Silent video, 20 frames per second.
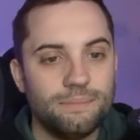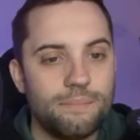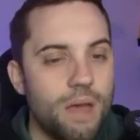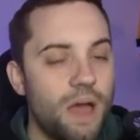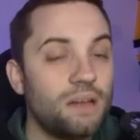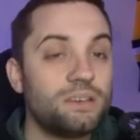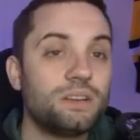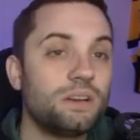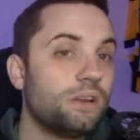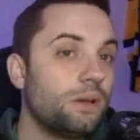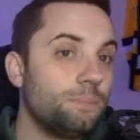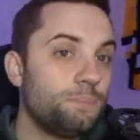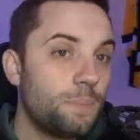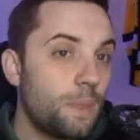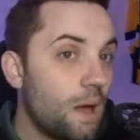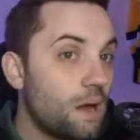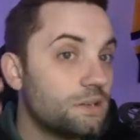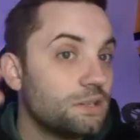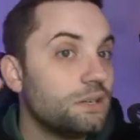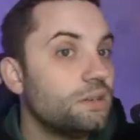I don't know.
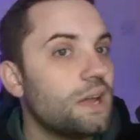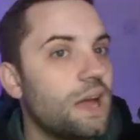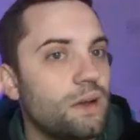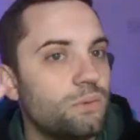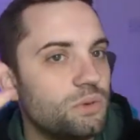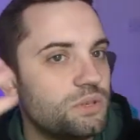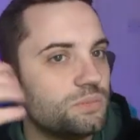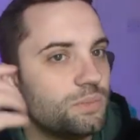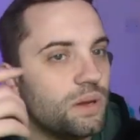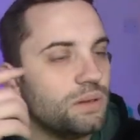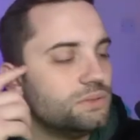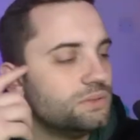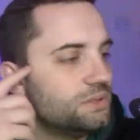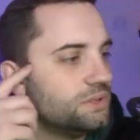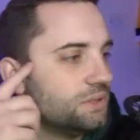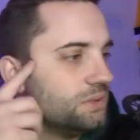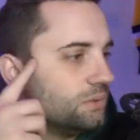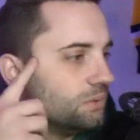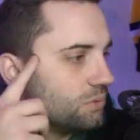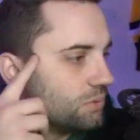I don't know how we're supposed
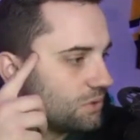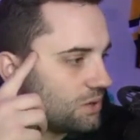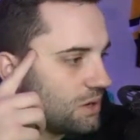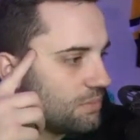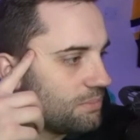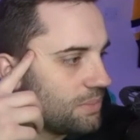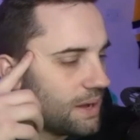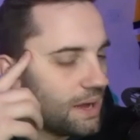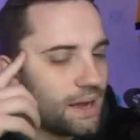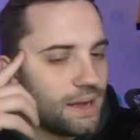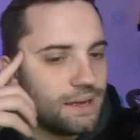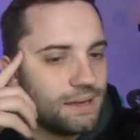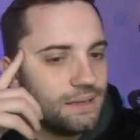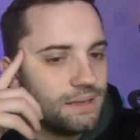to combat